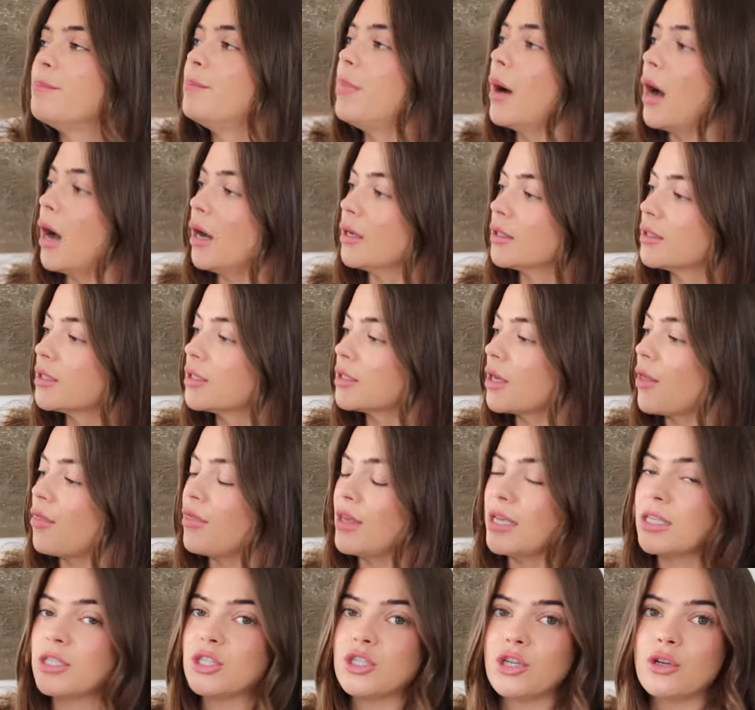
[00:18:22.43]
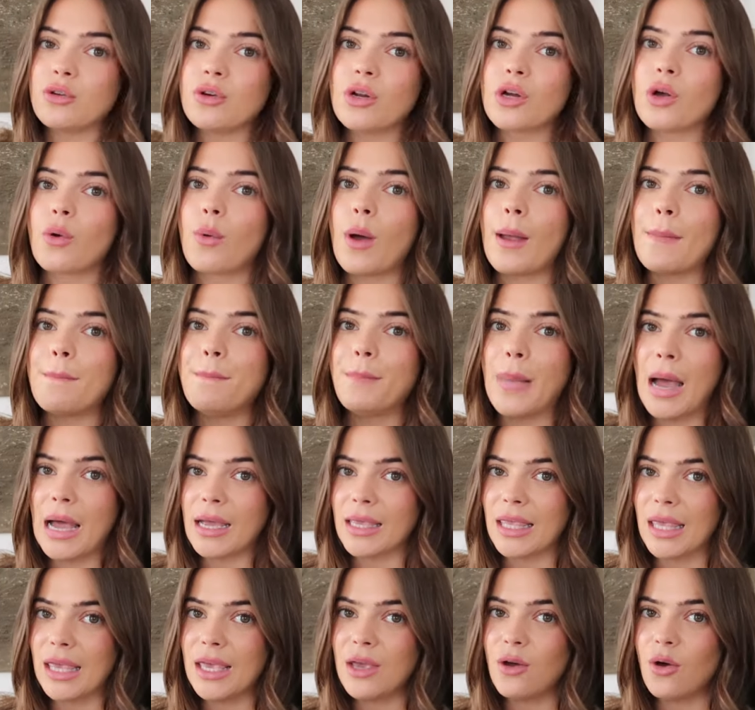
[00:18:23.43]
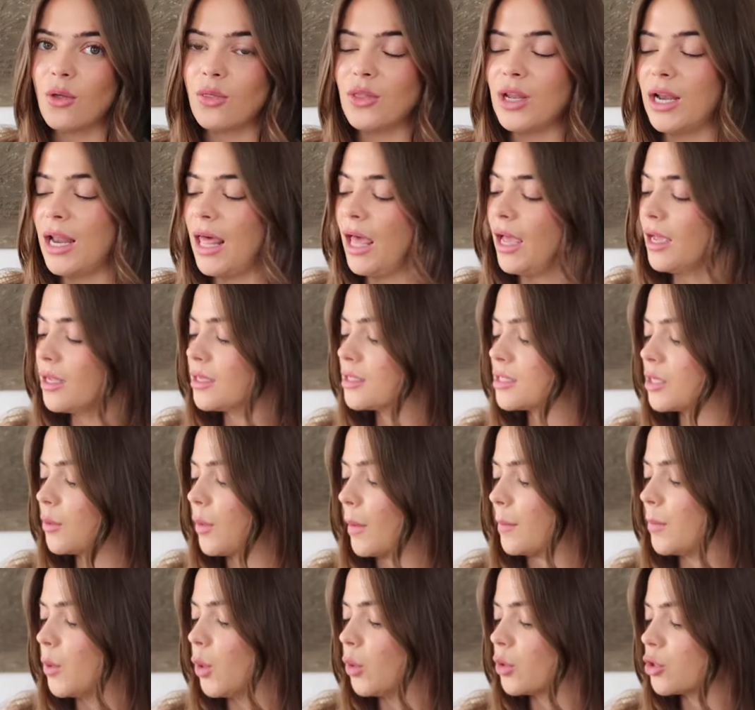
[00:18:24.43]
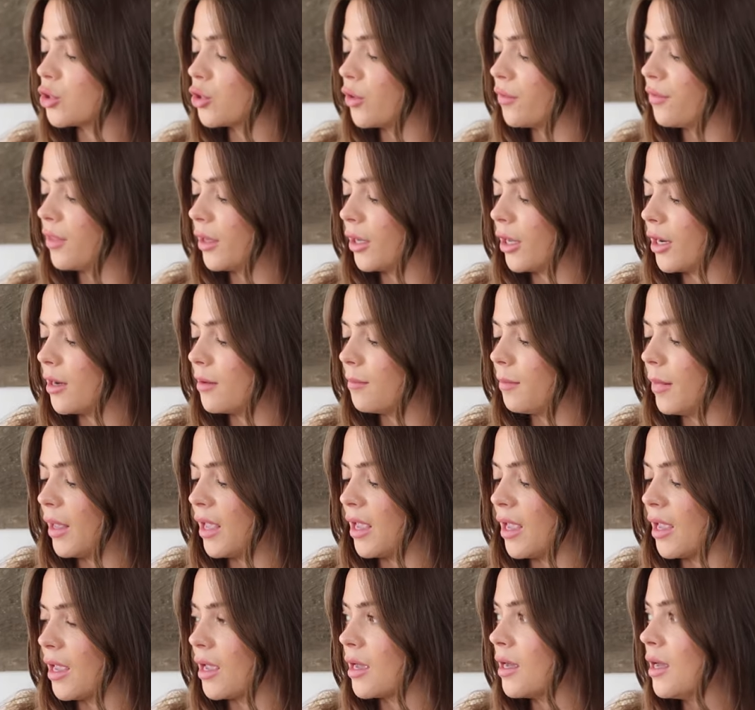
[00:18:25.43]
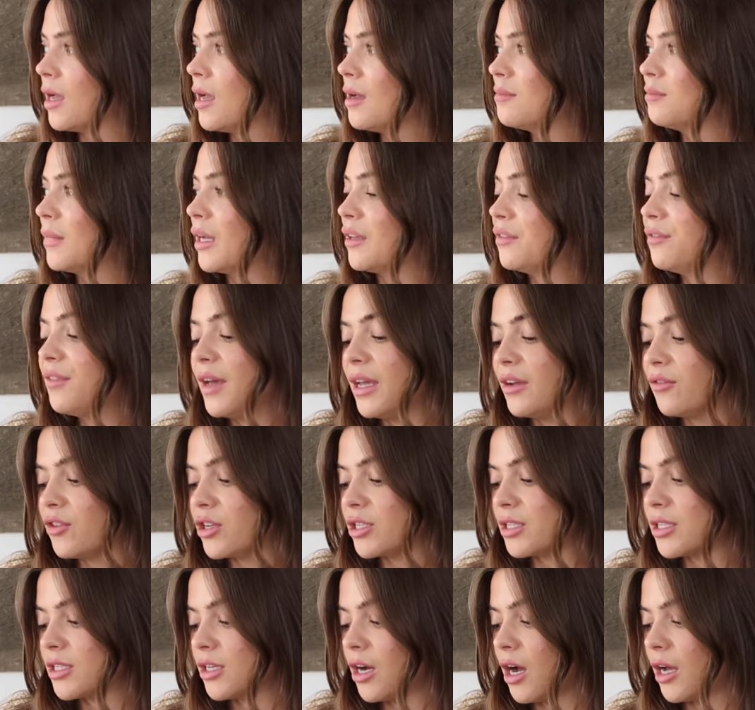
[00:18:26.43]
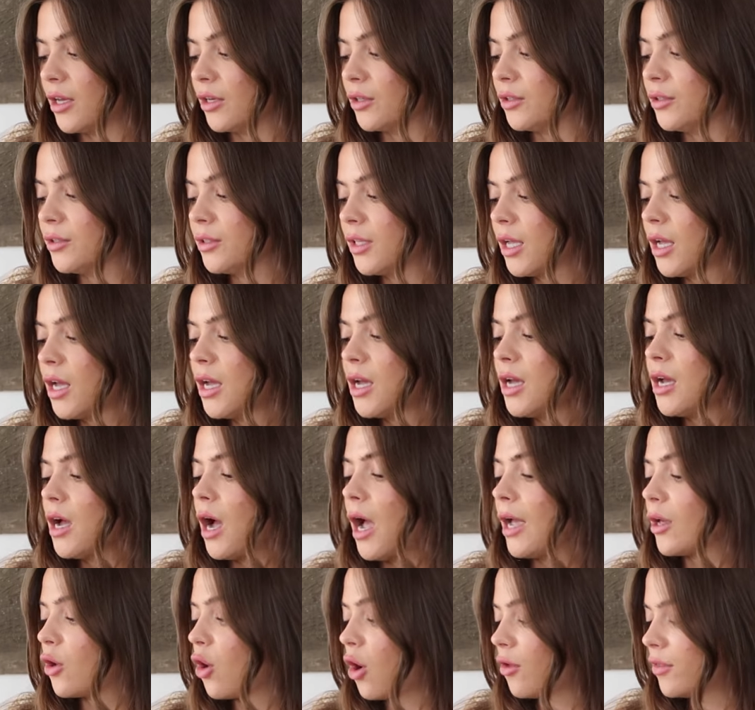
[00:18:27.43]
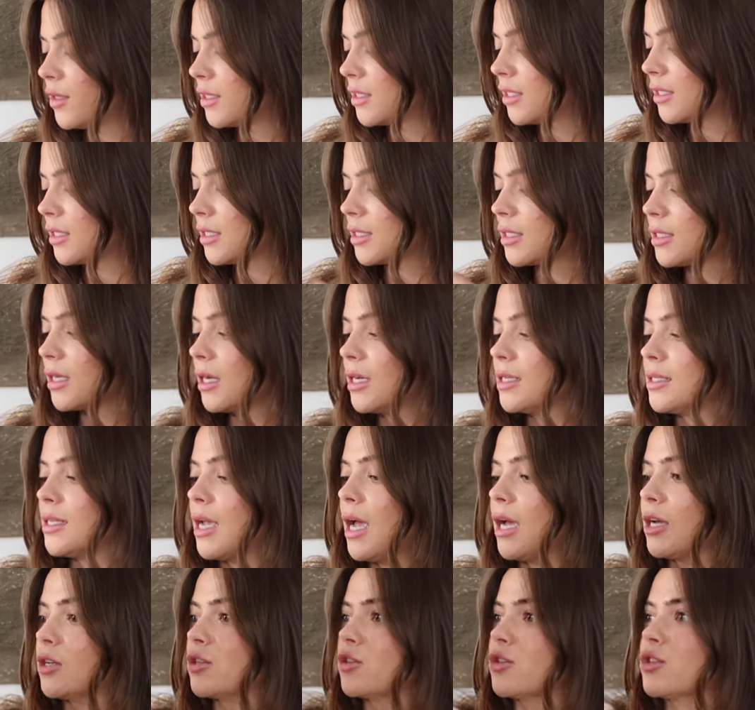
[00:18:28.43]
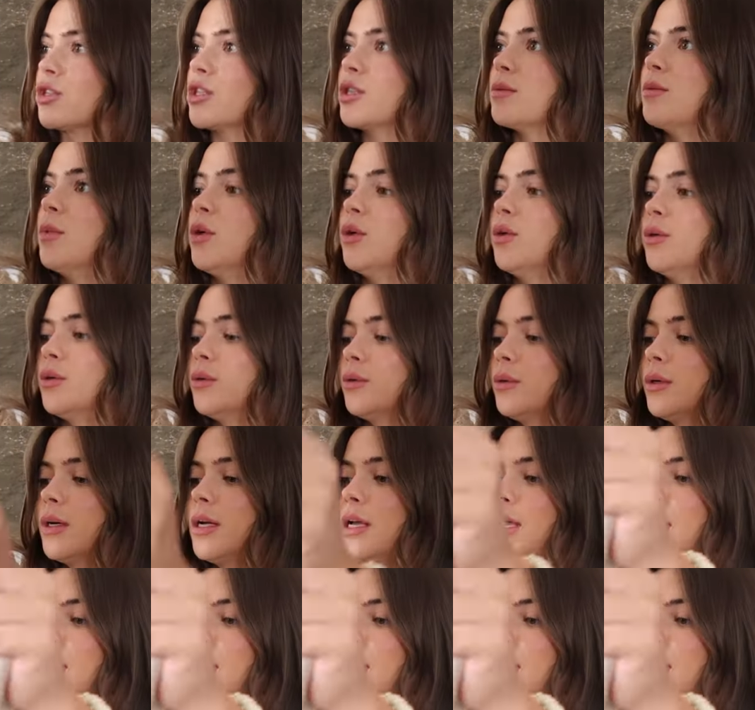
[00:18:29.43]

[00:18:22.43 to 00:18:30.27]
But these do look quite baggy on the legs, so I'm not sure if they're gonna be my favorite style. I got these in a size extra small,